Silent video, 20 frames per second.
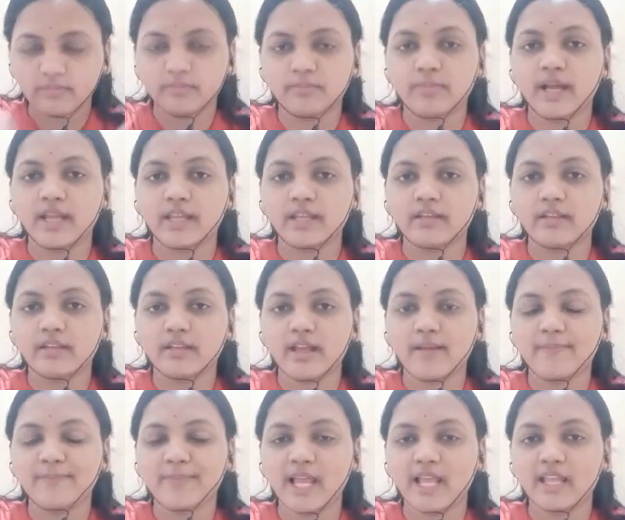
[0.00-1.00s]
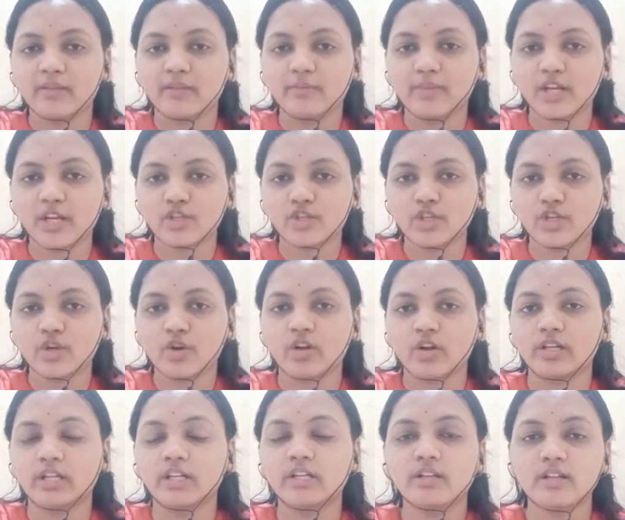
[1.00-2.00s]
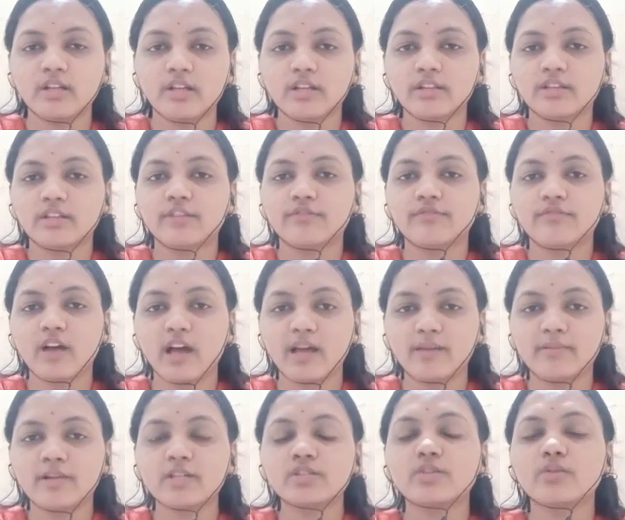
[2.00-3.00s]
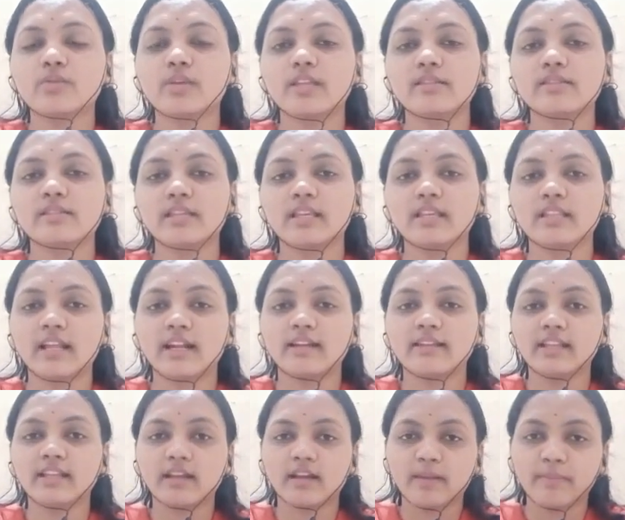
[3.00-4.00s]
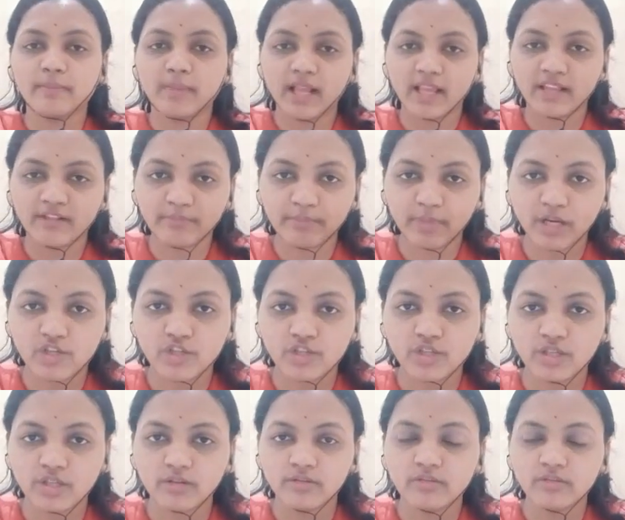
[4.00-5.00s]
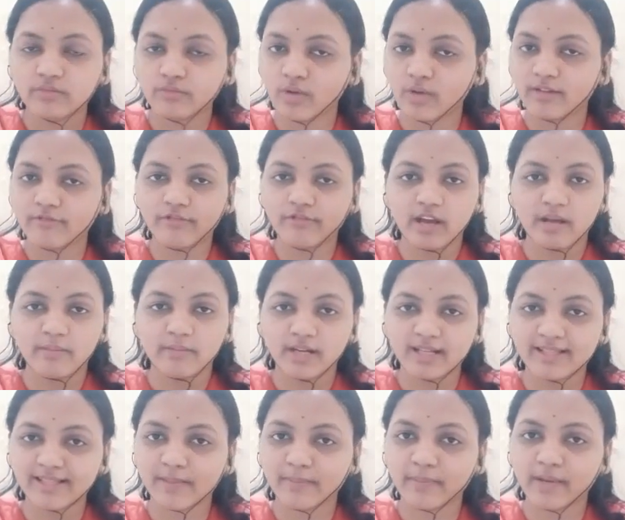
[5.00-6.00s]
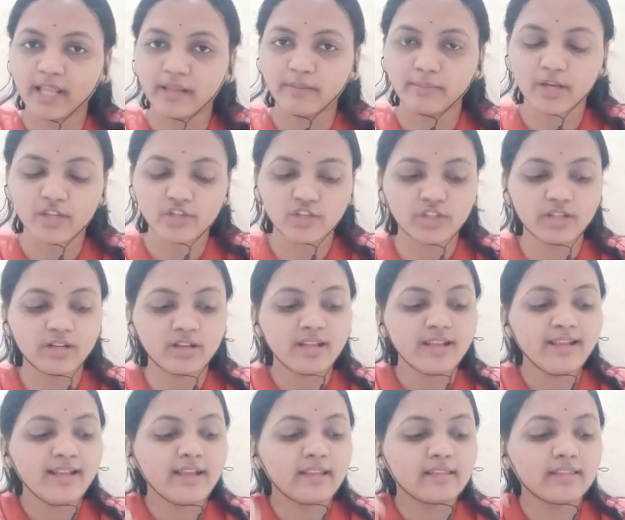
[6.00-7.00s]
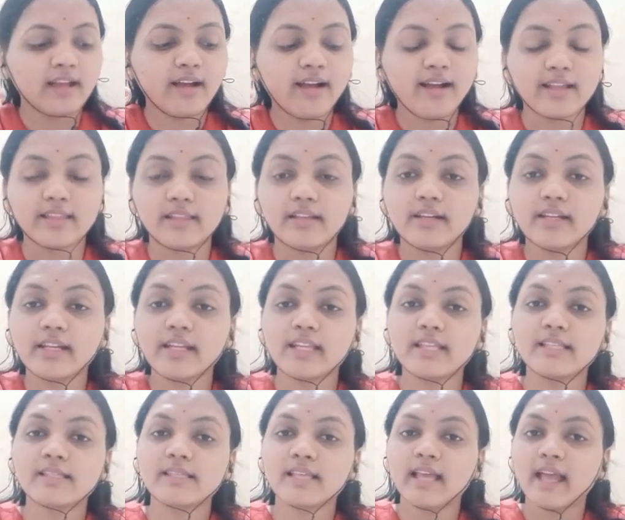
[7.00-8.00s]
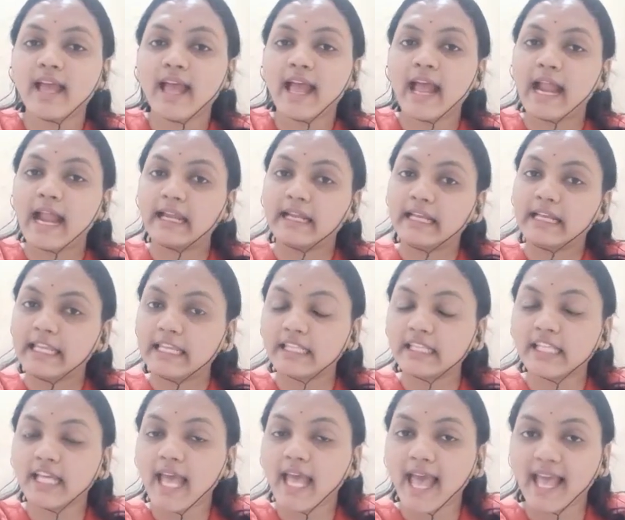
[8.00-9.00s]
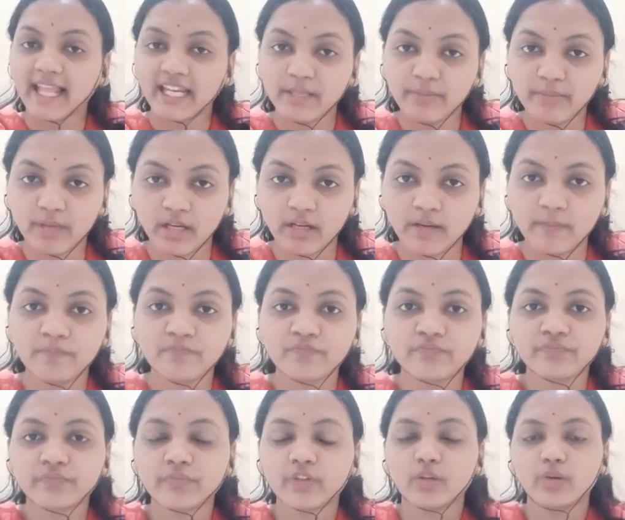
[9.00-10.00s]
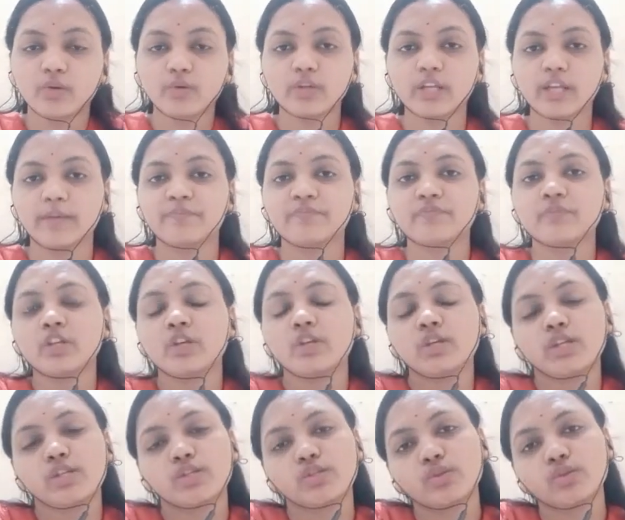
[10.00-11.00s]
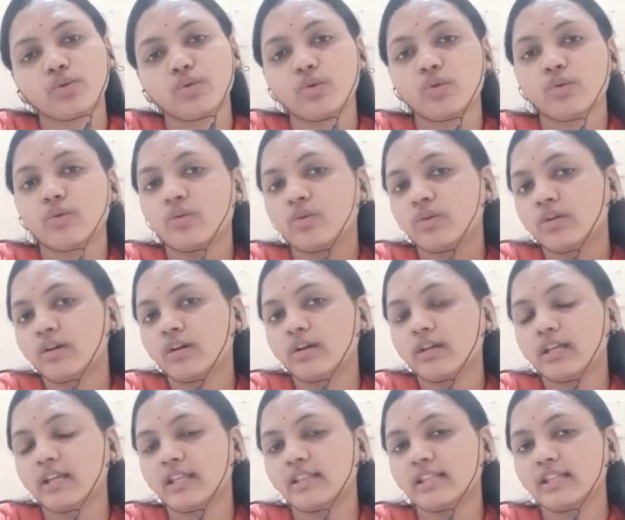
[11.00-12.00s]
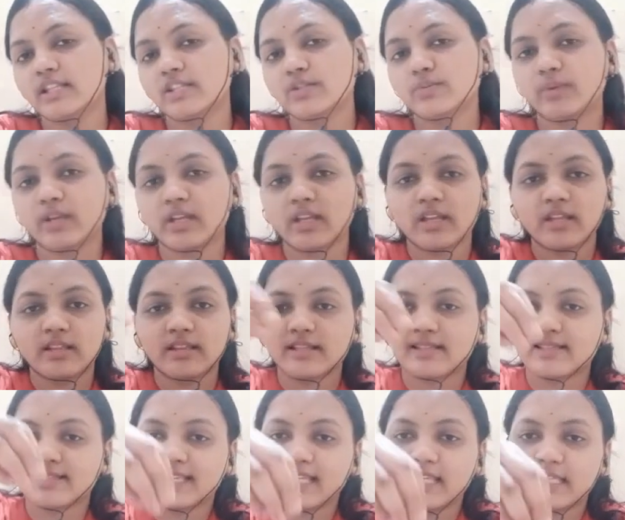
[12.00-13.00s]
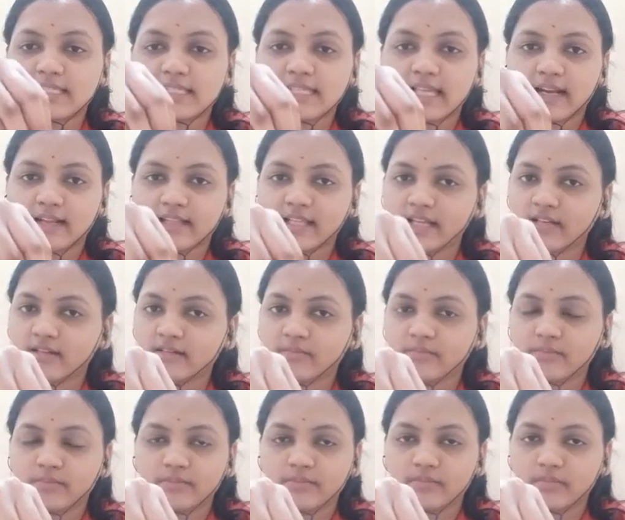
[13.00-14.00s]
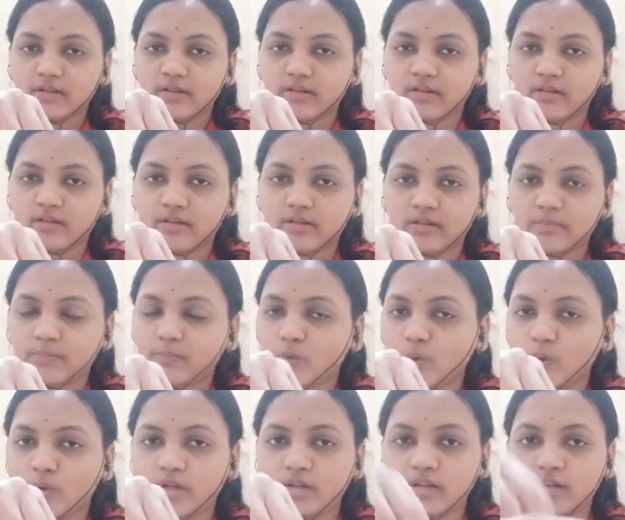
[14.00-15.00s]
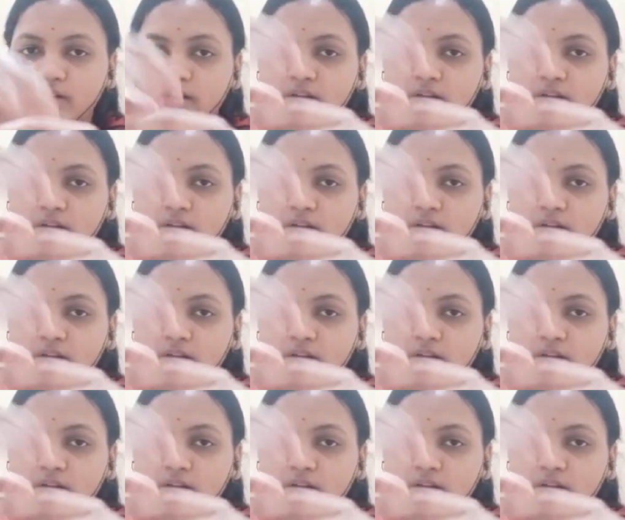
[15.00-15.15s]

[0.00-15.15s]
by applying pressure on it. The farmers, you can see that they are applying pressure. One farmer is applying pressure, the other is handling the animal. Okay, so in this way the seeds are then poured